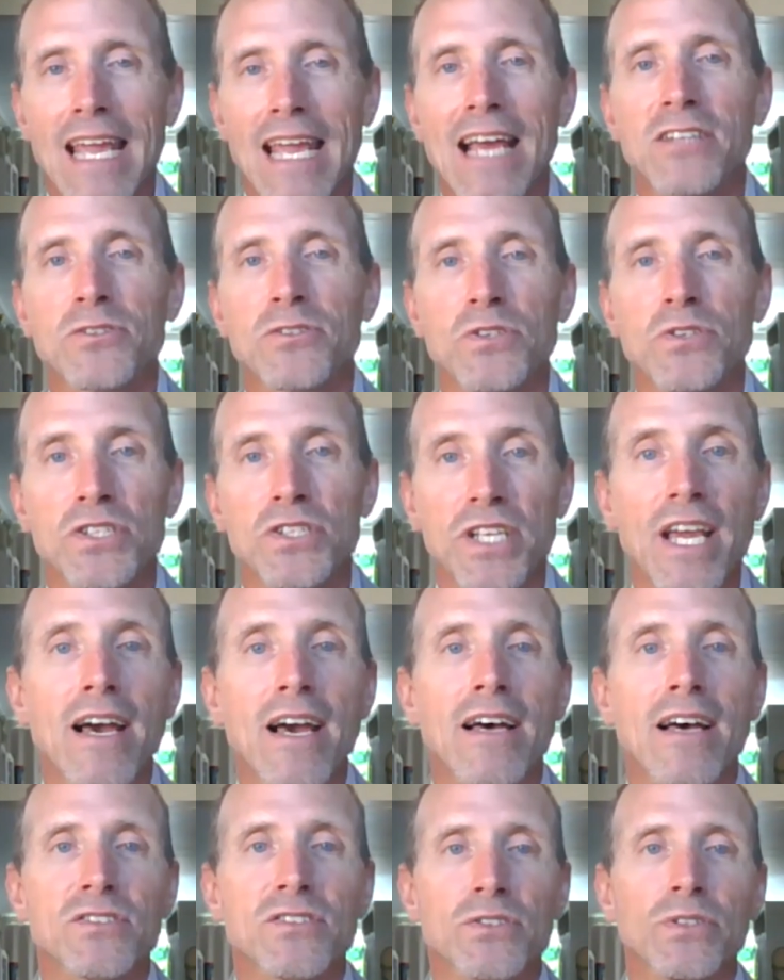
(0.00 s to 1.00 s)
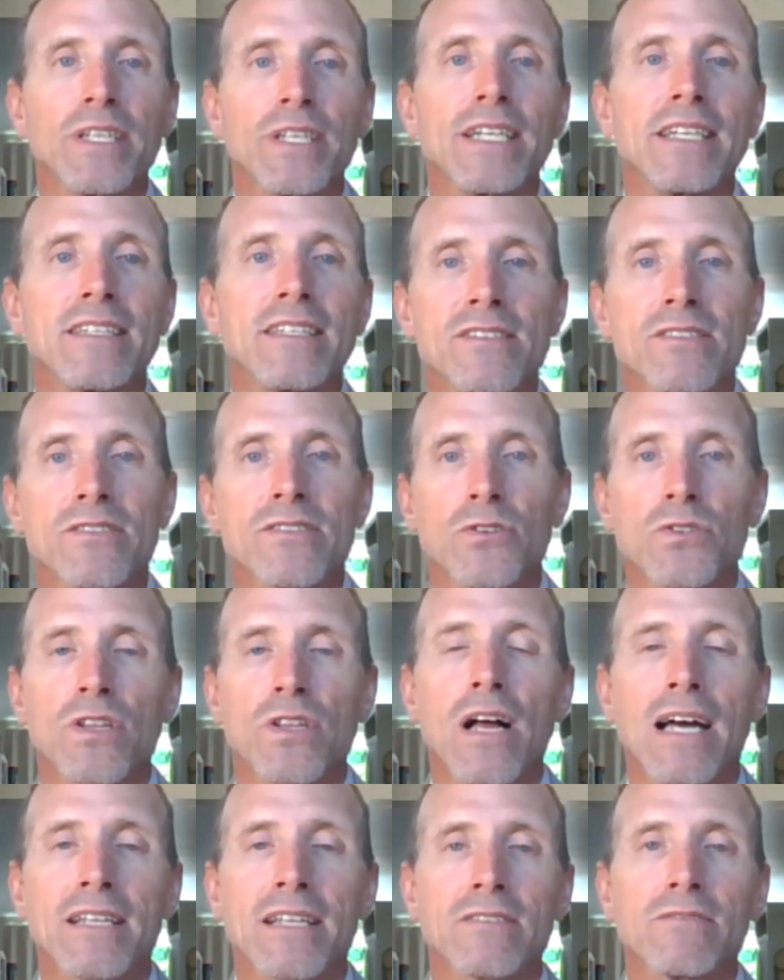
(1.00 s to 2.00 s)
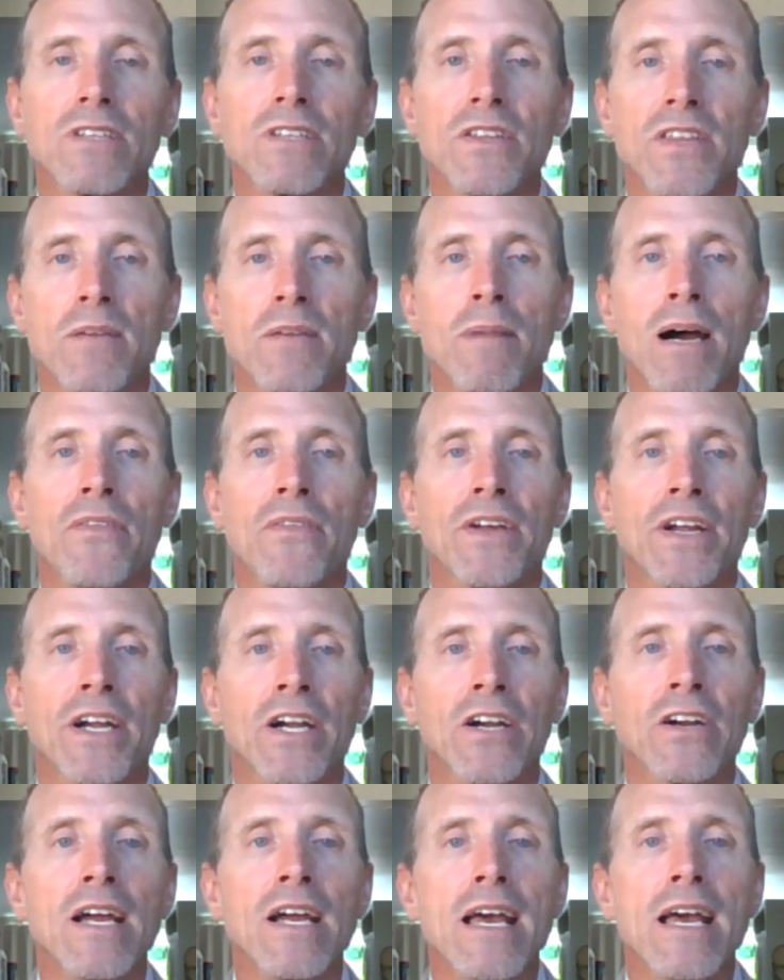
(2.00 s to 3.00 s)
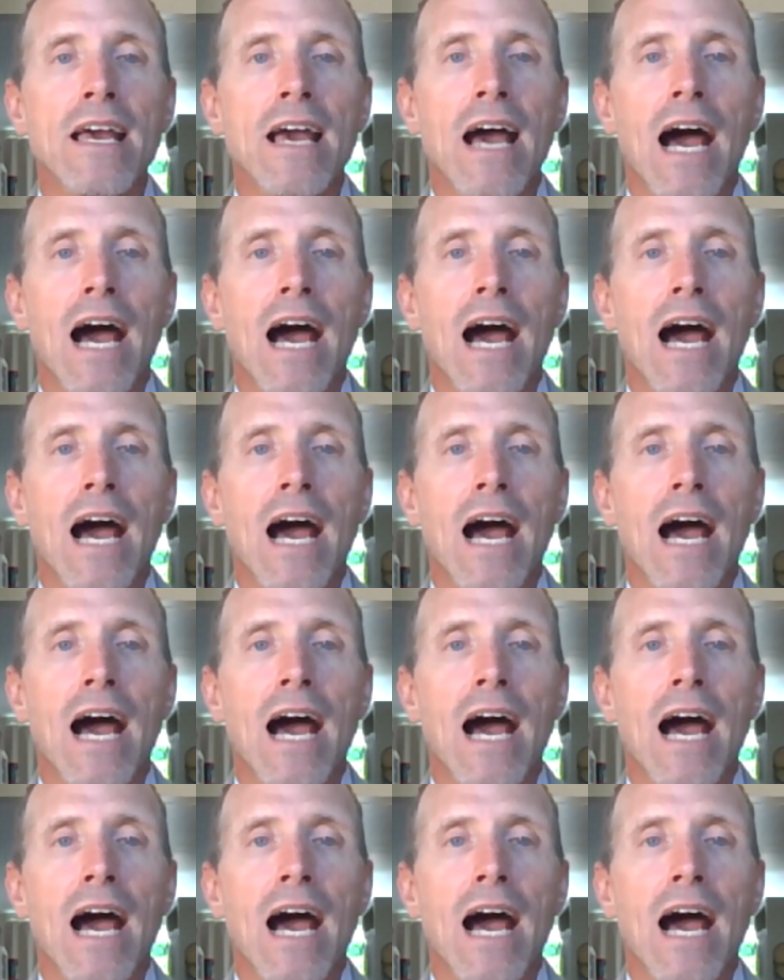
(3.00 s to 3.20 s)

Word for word: The answer is yes, there is. There's lots of lithium out there.